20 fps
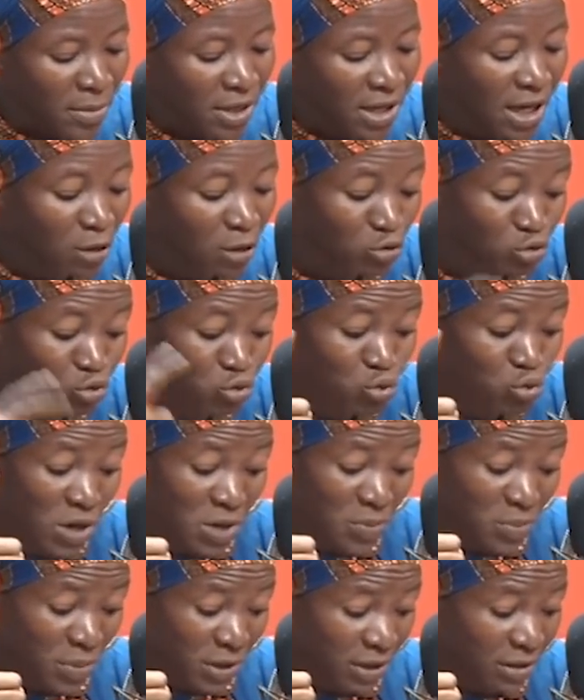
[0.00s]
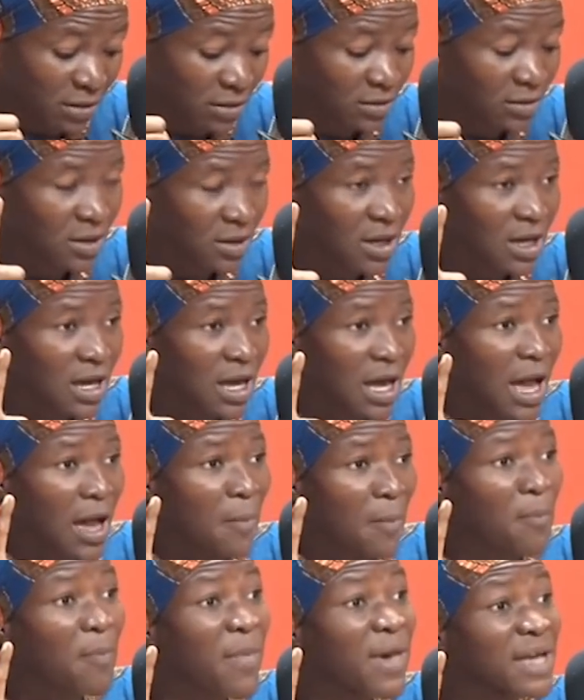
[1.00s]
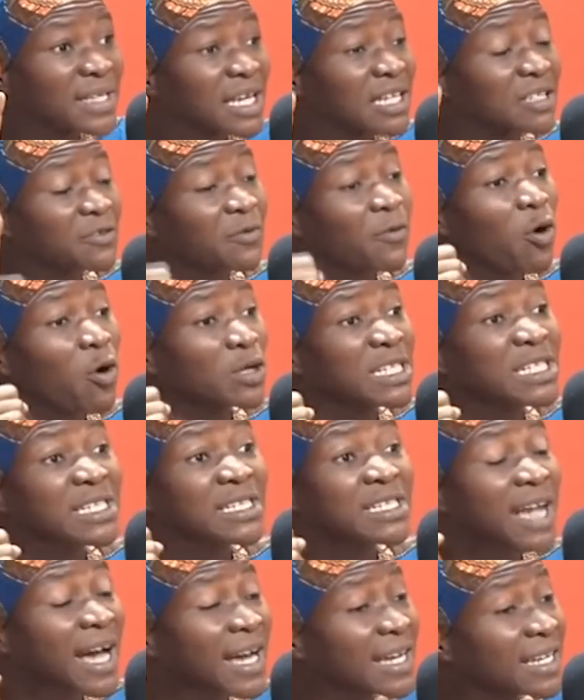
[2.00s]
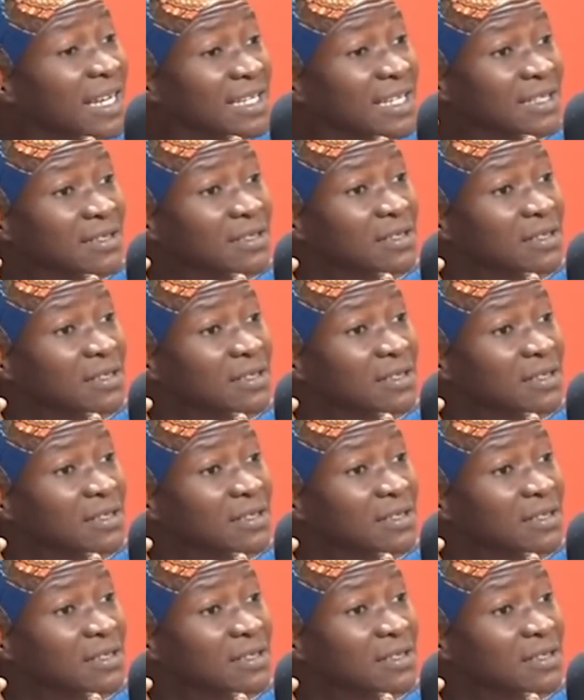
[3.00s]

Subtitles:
nka tu e pe message for designers